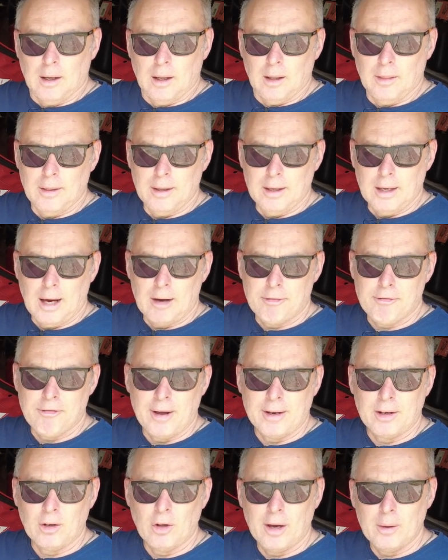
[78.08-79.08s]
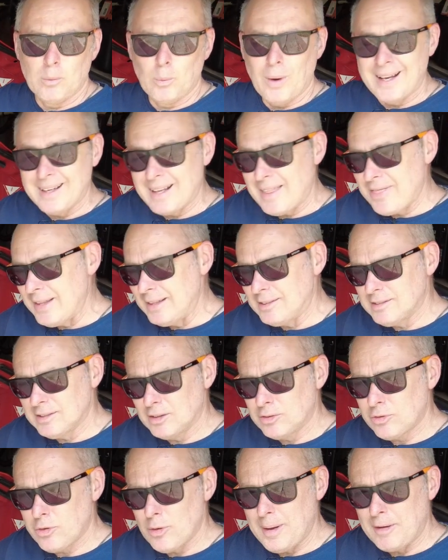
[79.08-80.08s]
The frontline one I think
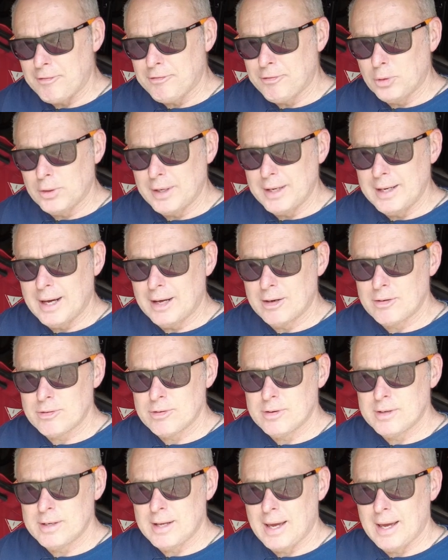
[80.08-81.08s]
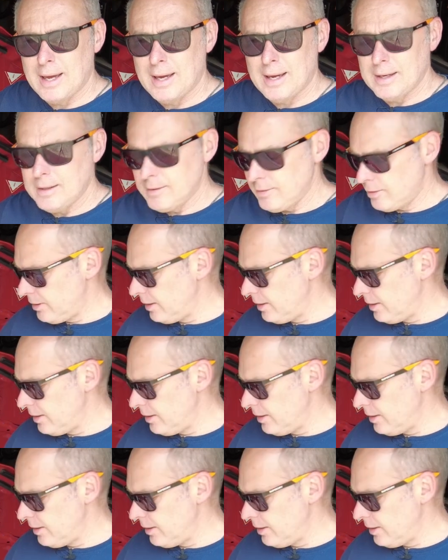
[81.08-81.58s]
sells for about $1,400, and